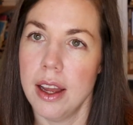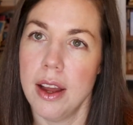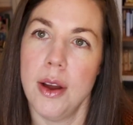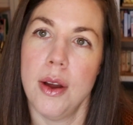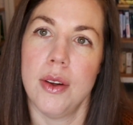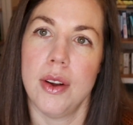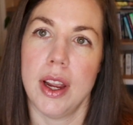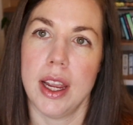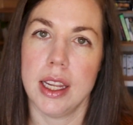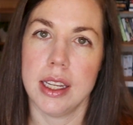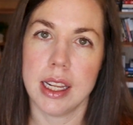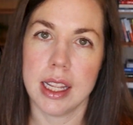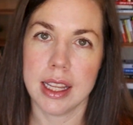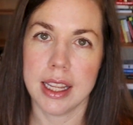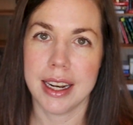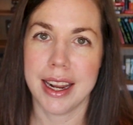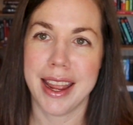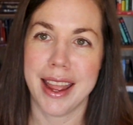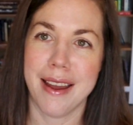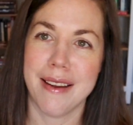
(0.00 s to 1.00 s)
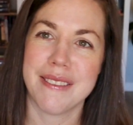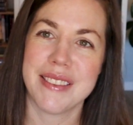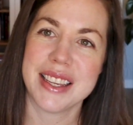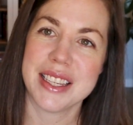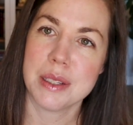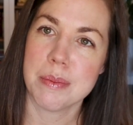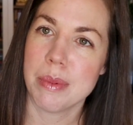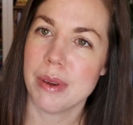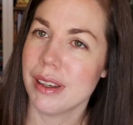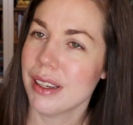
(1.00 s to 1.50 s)
All right, and then I have
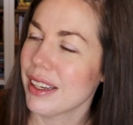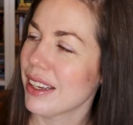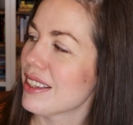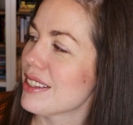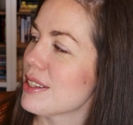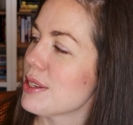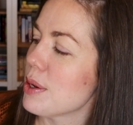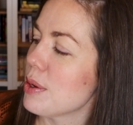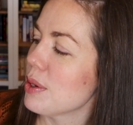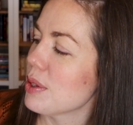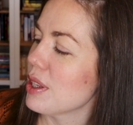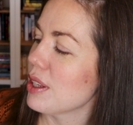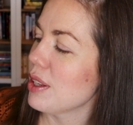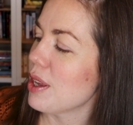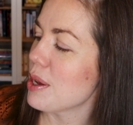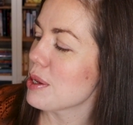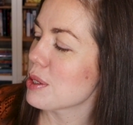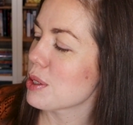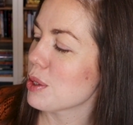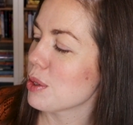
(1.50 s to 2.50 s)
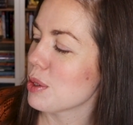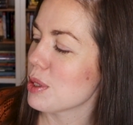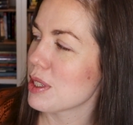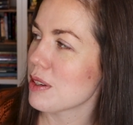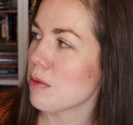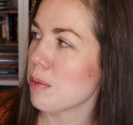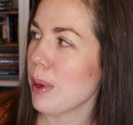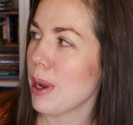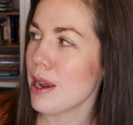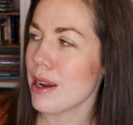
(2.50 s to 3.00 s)
this book. So The Lost Girls
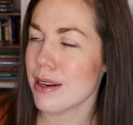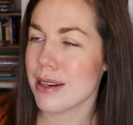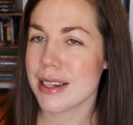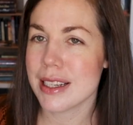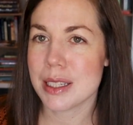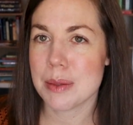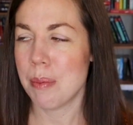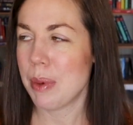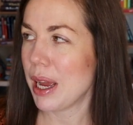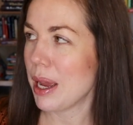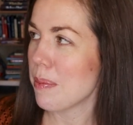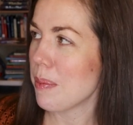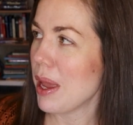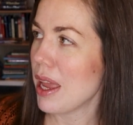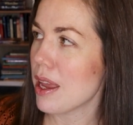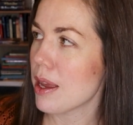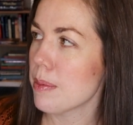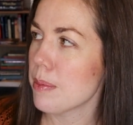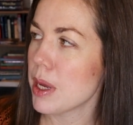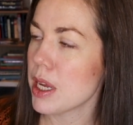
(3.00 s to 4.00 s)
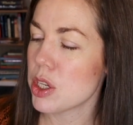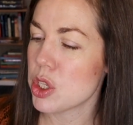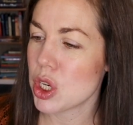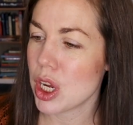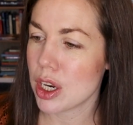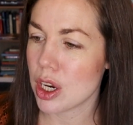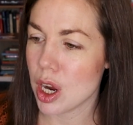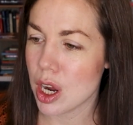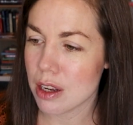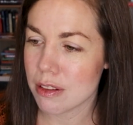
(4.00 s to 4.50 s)
of Paris by Pam
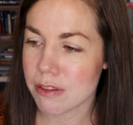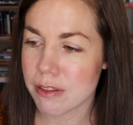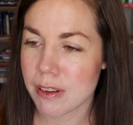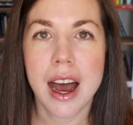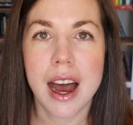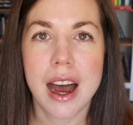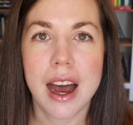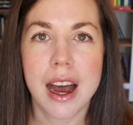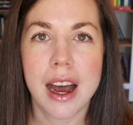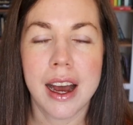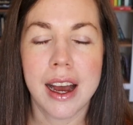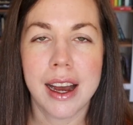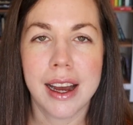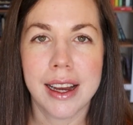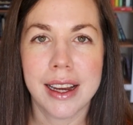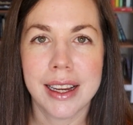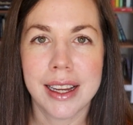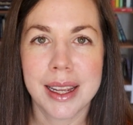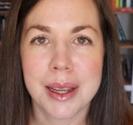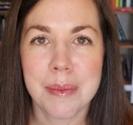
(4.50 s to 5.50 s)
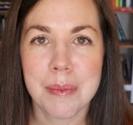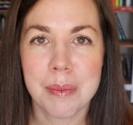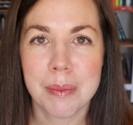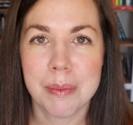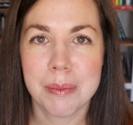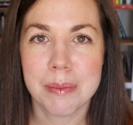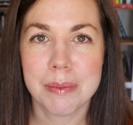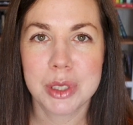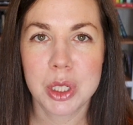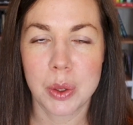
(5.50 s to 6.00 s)
Jenoff.
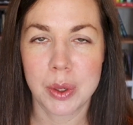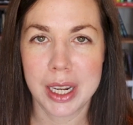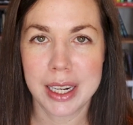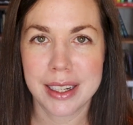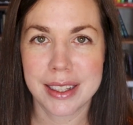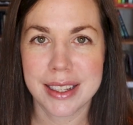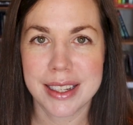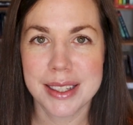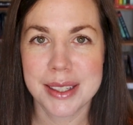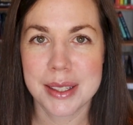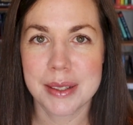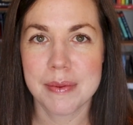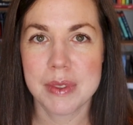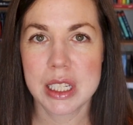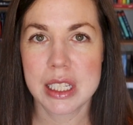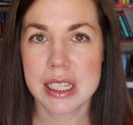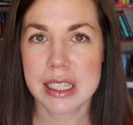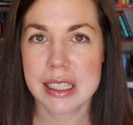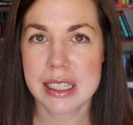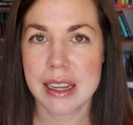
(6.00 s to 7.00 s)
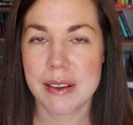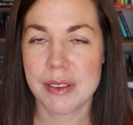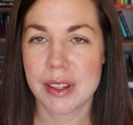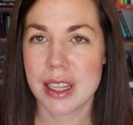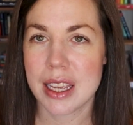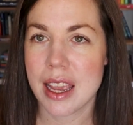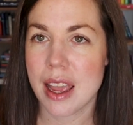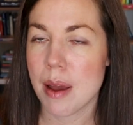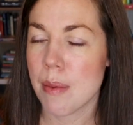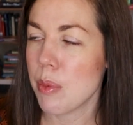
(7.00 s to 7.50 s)
I'm donating this. This is
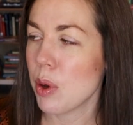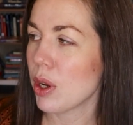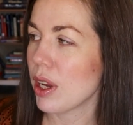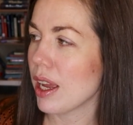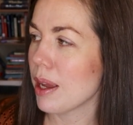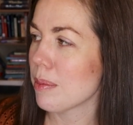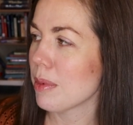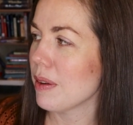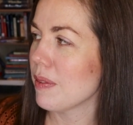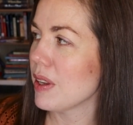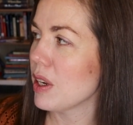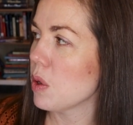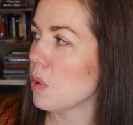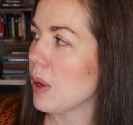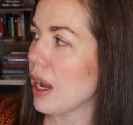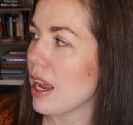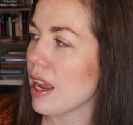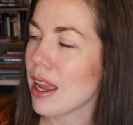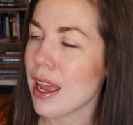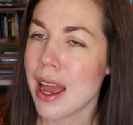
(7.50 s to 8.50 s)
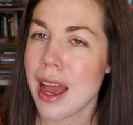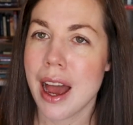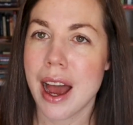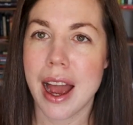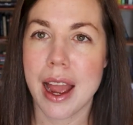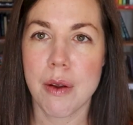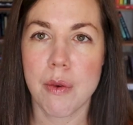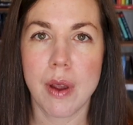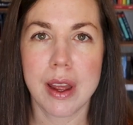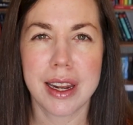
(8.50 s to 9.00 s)
definitely a book I'm giving away.
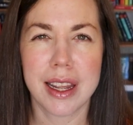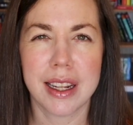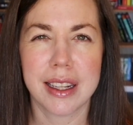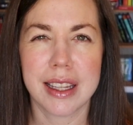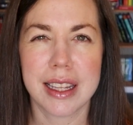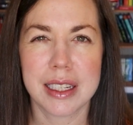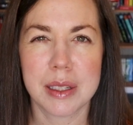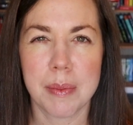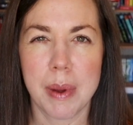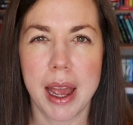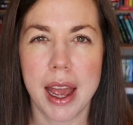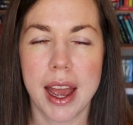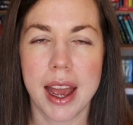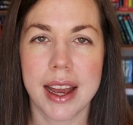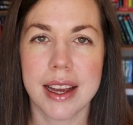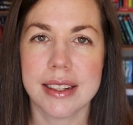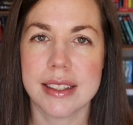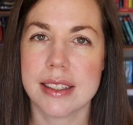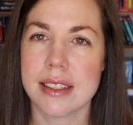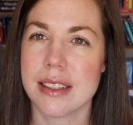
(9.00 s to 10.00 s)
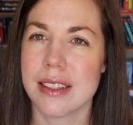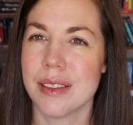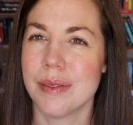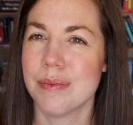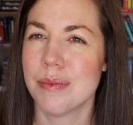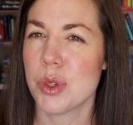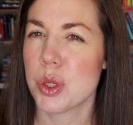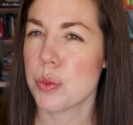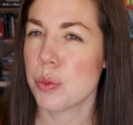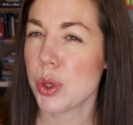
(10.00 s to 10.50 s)
I read it this past
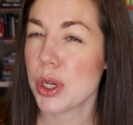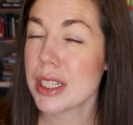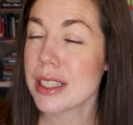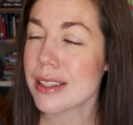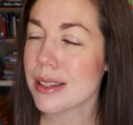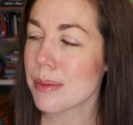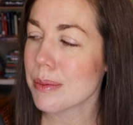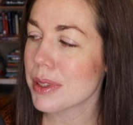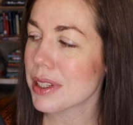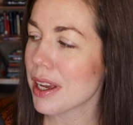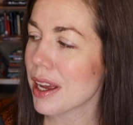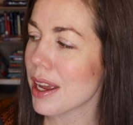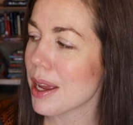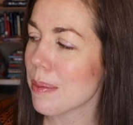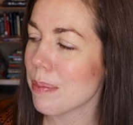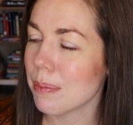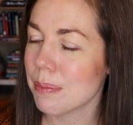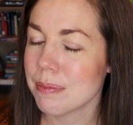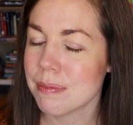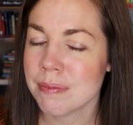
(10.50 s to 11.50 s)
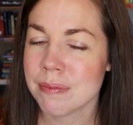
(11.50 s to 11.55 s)
spring sometime,